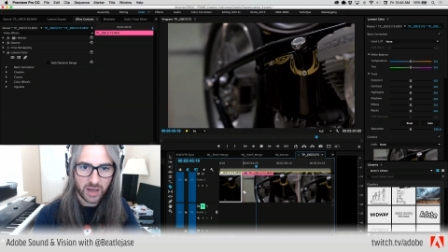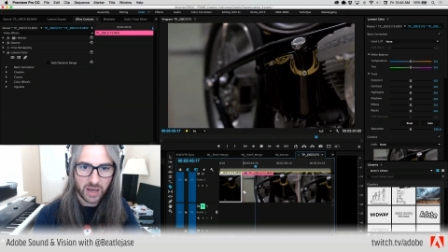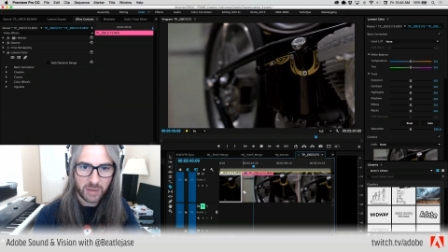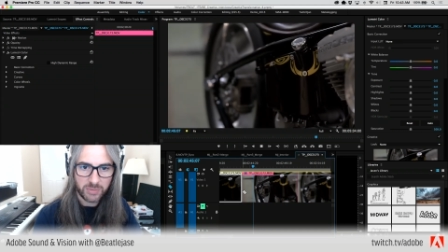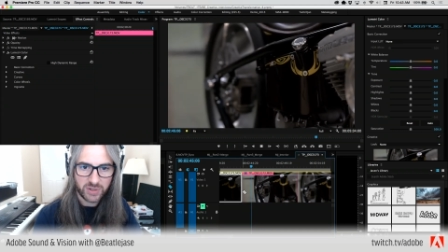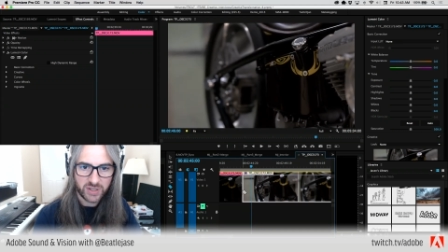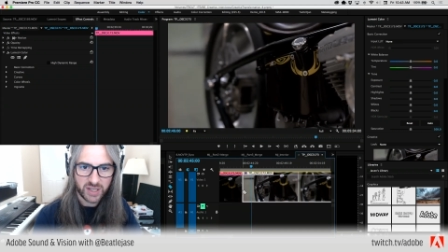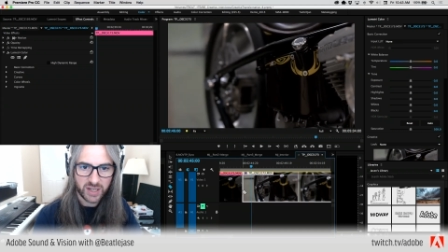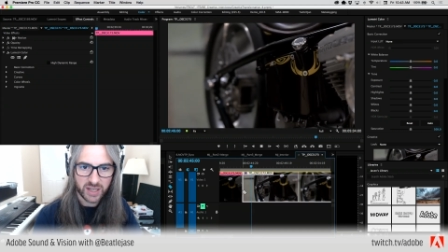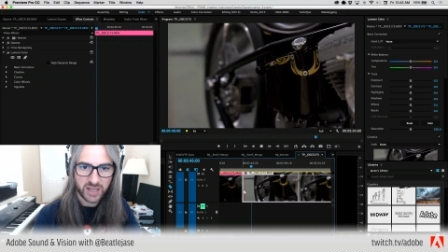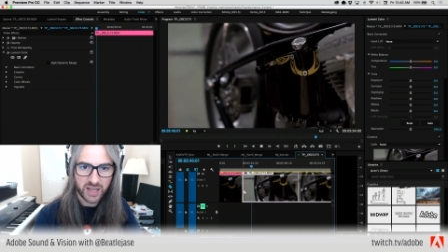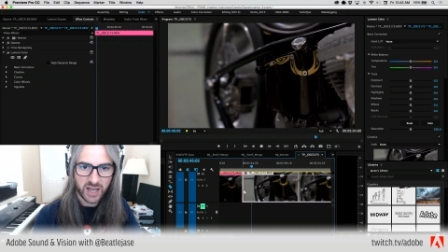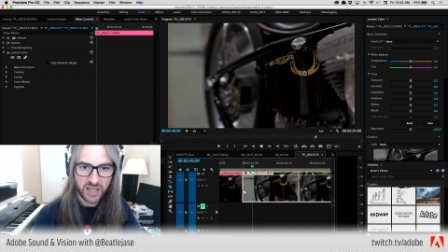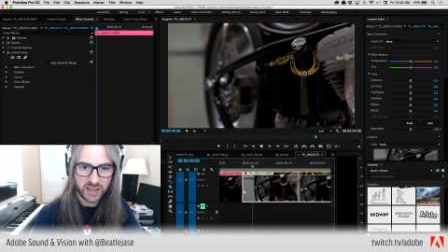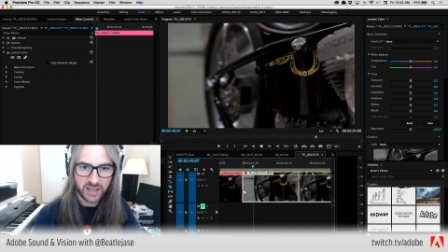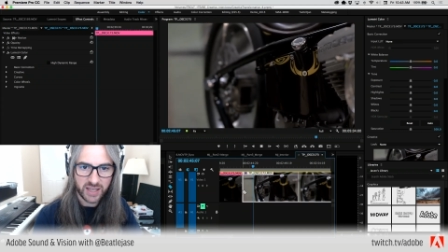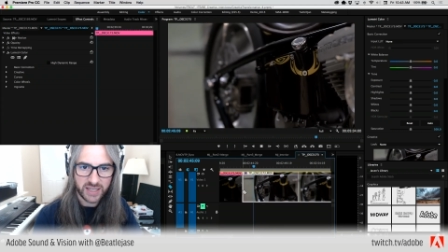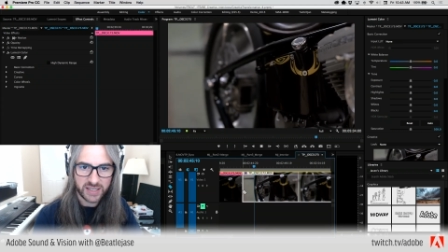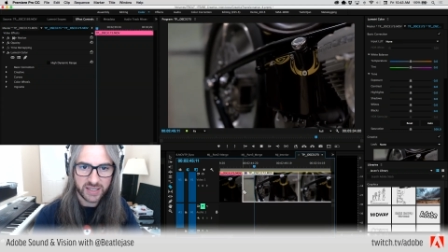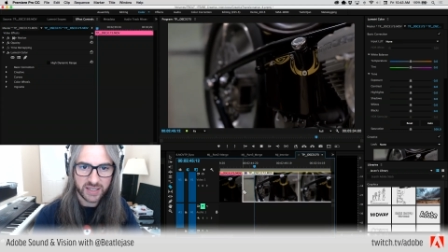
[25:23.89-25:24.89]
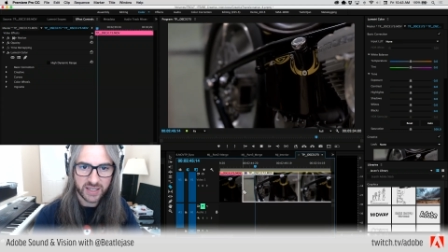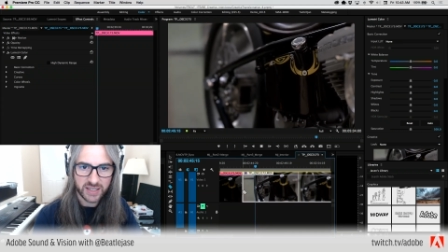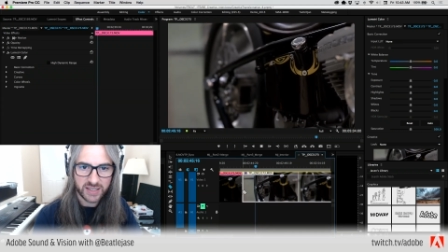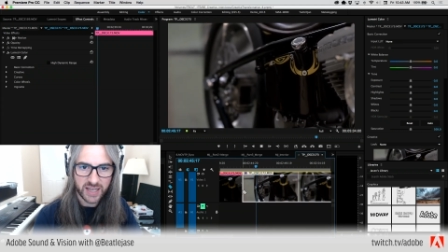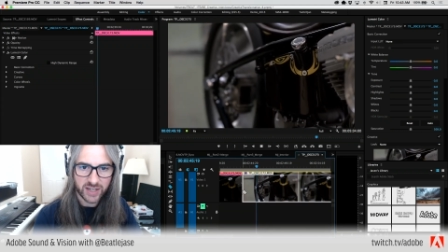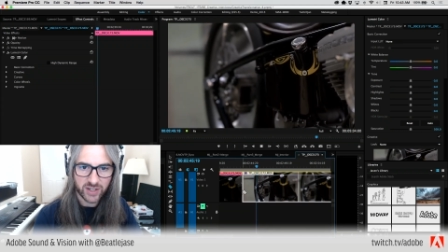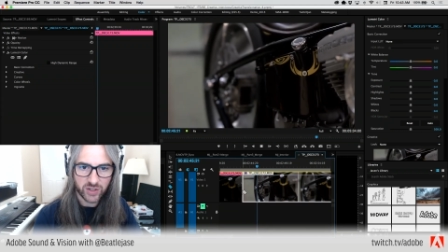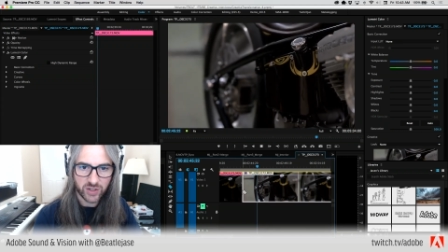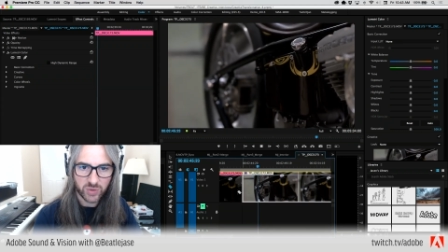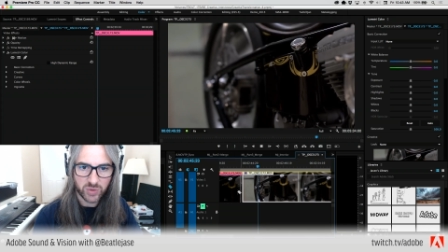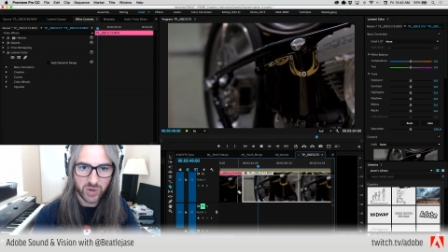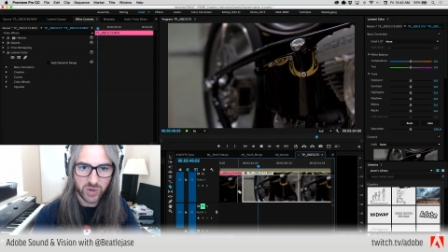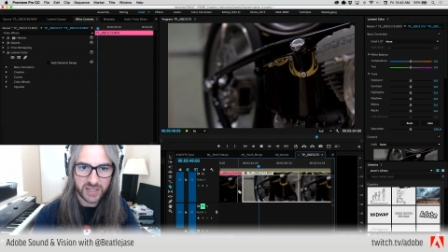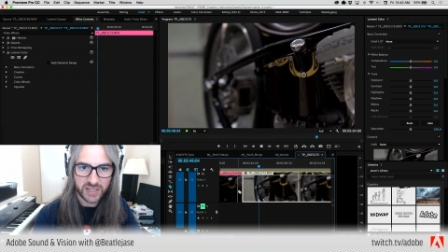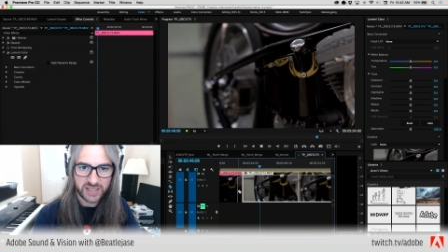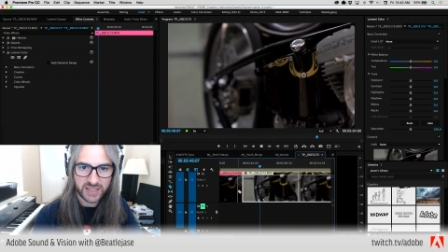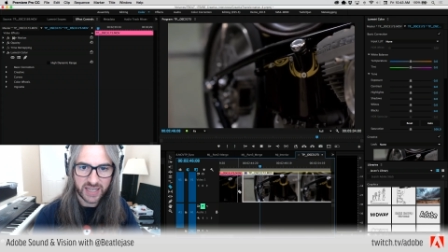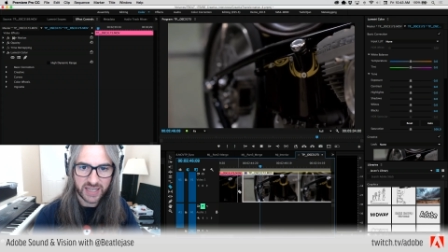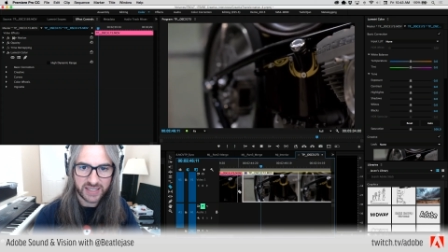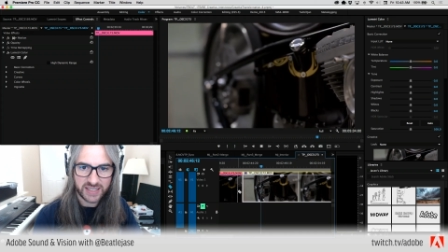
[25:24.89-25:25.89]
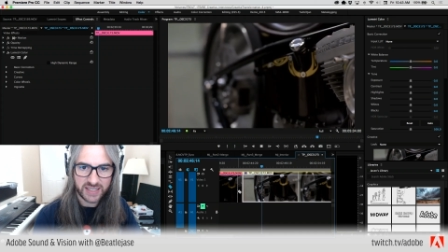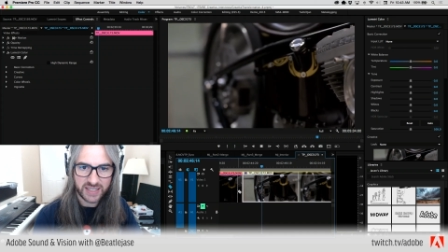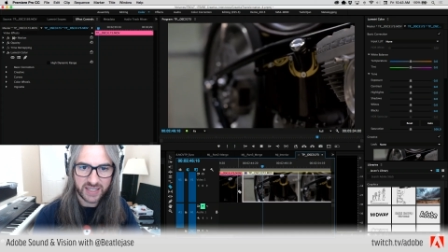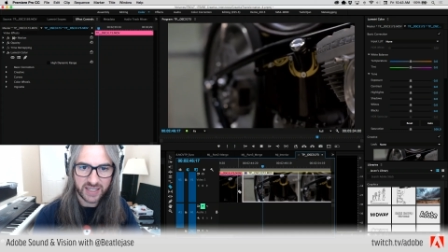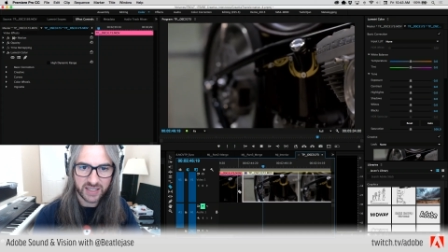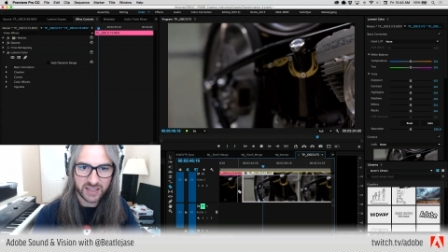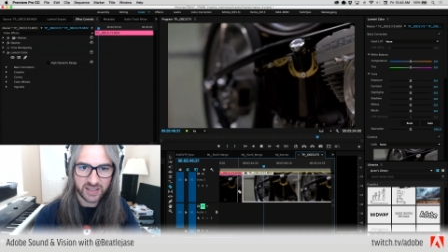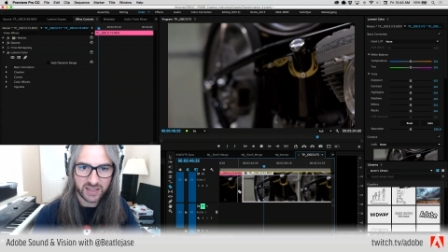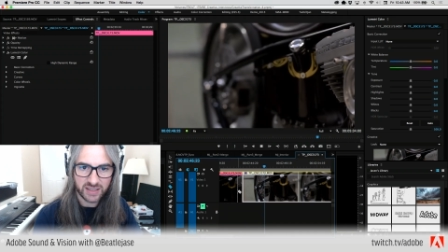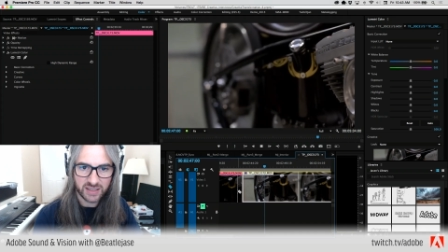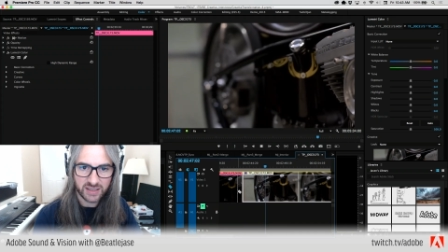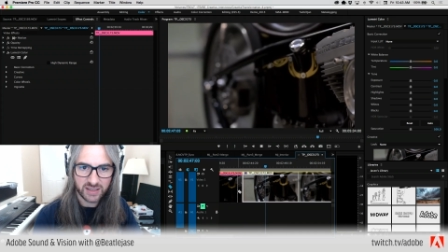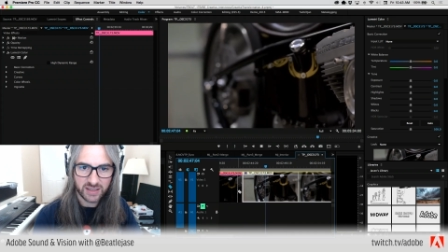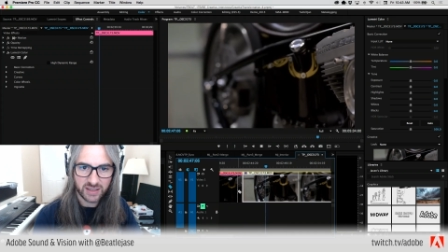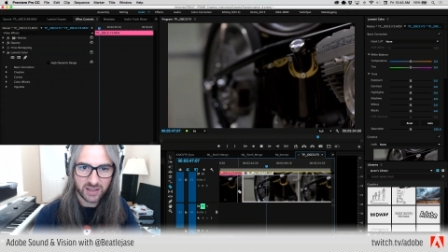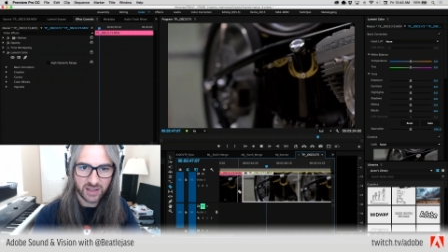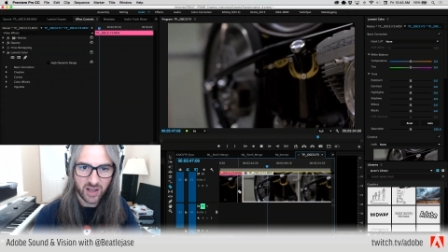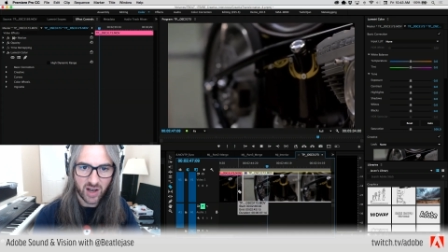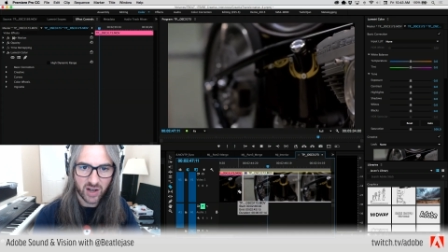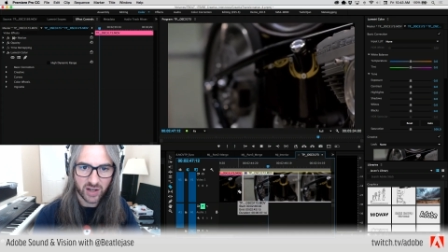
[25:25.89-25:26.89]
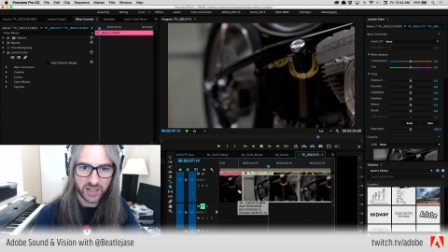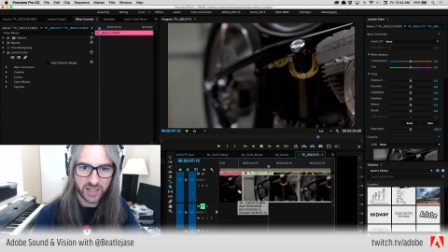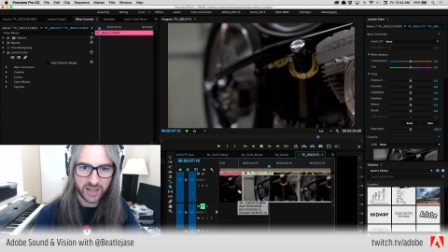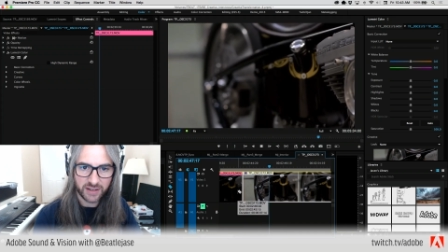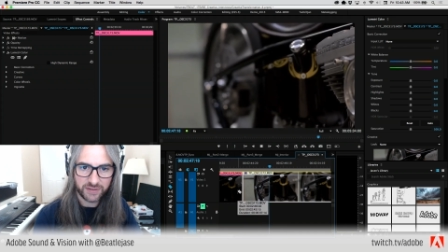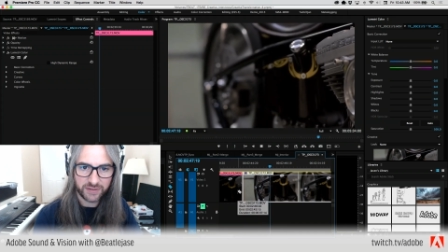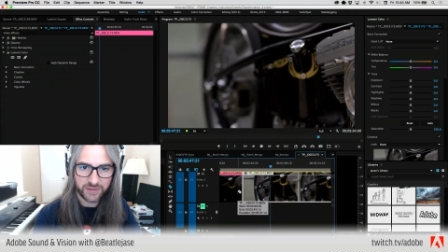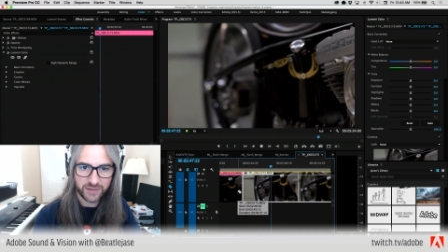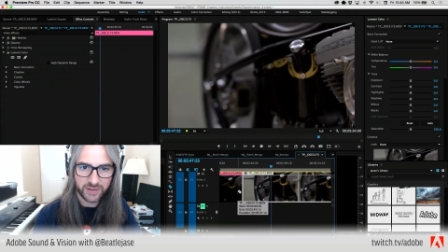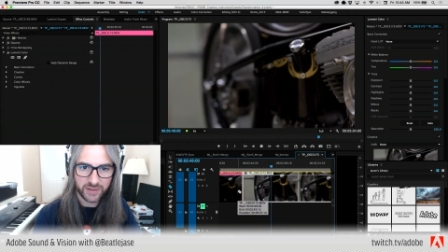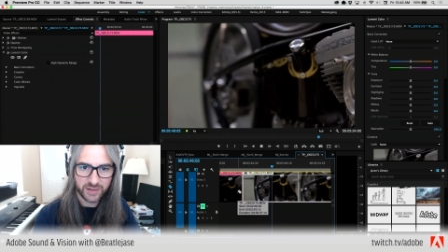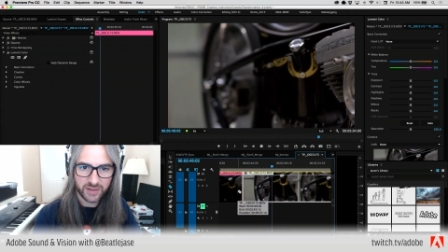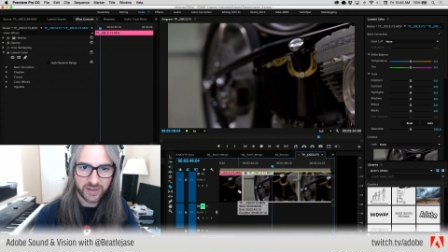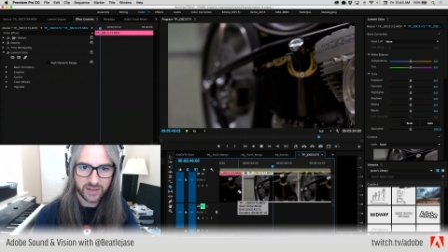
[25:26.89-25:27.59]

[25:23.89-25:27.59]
I'm just going to cut these into sections where I stay still long enough.